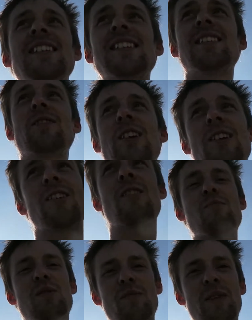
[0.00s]
He's even gonna
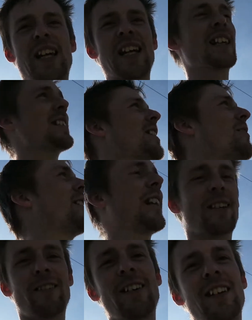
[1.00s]
open up the gate so we
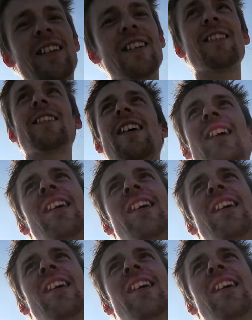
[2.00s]
can go in and look.